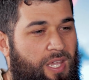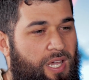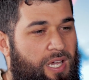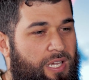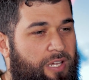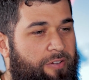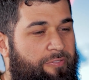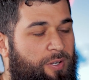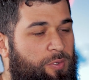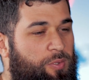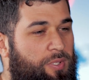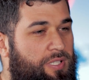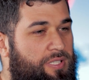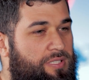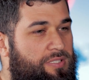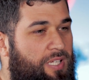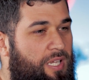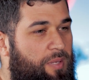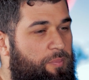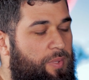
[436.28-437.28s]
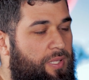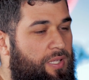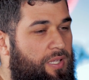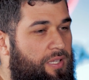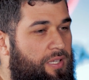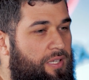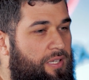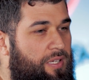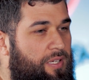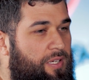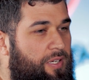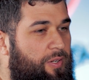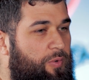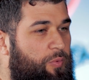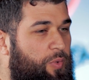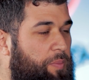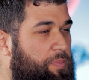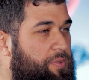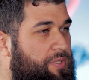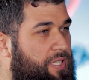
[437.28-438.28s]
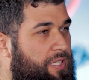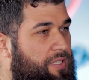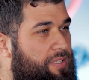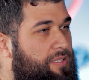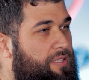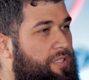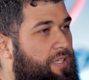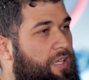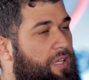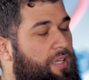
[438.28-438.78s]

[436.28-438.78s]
And I found an Islamic website.